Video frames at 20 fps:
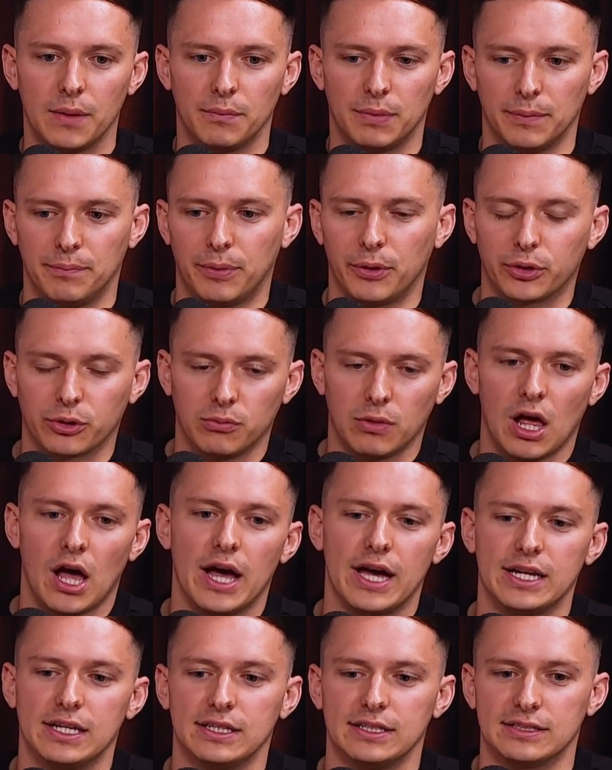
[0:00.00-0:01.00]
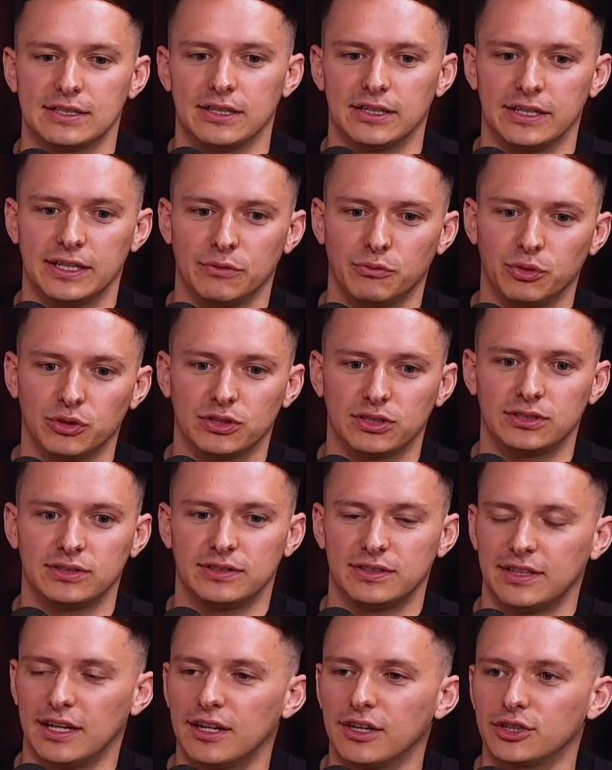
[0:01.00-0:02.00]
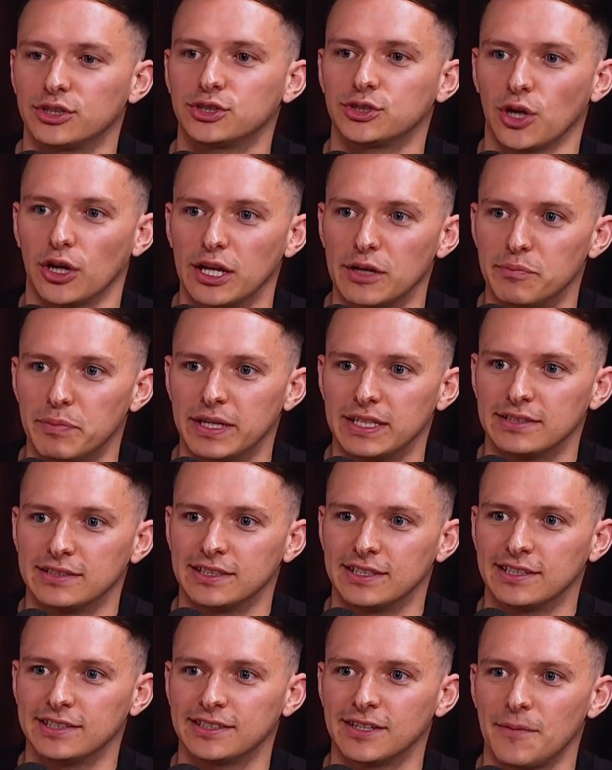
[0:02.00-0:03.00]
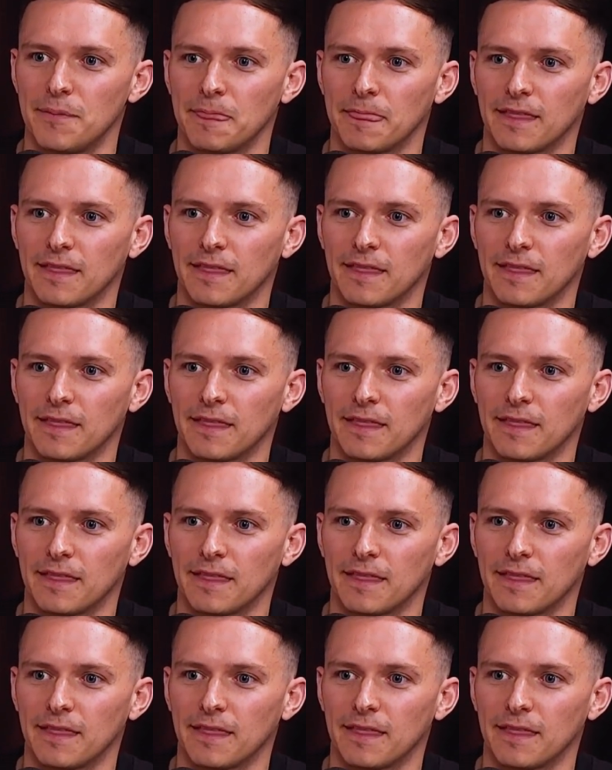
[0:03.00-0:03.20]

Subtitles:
But bottom line is that it was still a solid business.